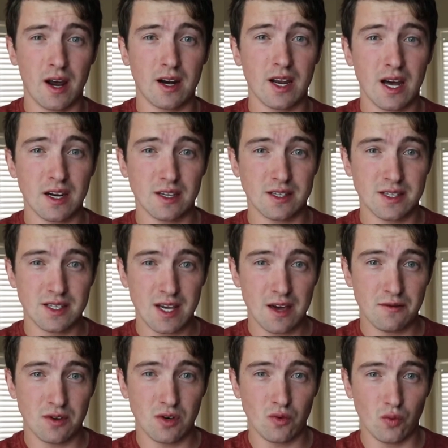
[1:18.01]
and had a
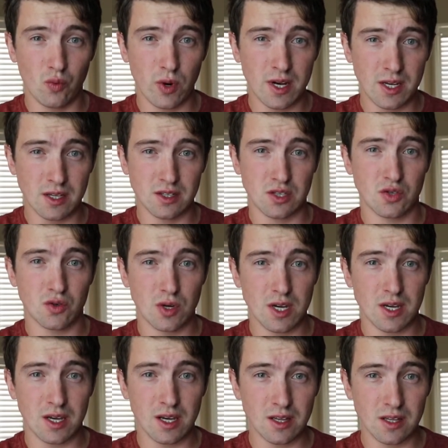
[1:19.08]
7 winning
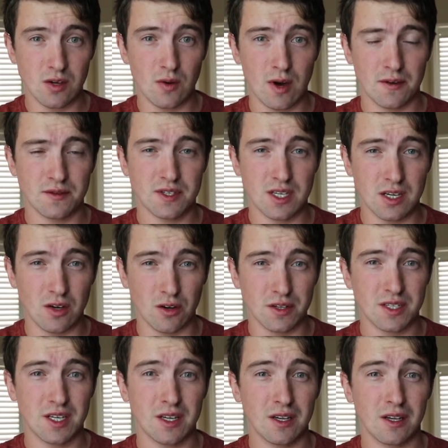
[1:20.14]
streak in the UFC
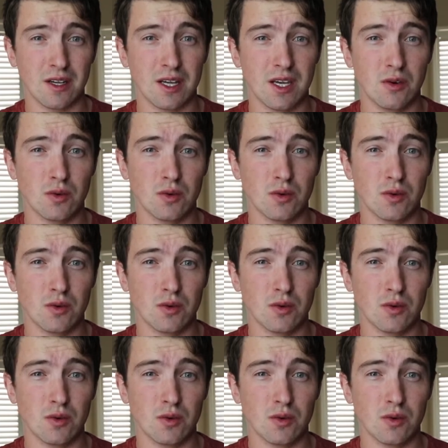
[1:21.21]
until he